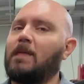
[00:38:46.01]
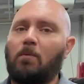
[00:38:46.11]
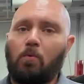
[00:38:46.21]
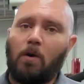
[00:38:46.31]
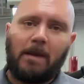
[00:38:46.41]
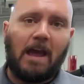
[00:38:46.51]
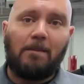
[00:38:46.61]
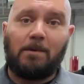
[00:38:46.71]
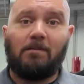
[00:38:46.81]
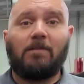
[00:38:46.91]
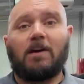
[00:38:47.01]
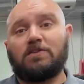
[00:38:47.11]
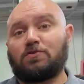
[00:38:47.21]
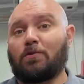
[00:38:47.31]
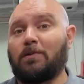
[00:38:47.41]
That will be happening very
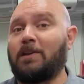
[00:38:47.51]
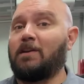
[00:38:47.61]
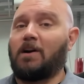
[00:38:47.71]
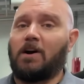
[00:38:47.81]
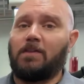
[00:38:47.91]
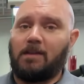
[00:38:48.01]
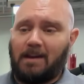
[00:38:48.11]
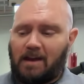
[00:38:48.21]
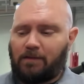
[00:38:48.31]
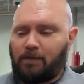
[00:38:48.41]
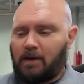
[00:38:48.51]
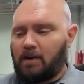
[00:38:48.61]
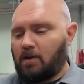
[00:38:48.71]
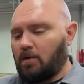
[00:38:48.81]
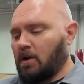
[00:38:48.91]
shortly on the next
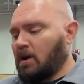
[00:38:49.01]
video.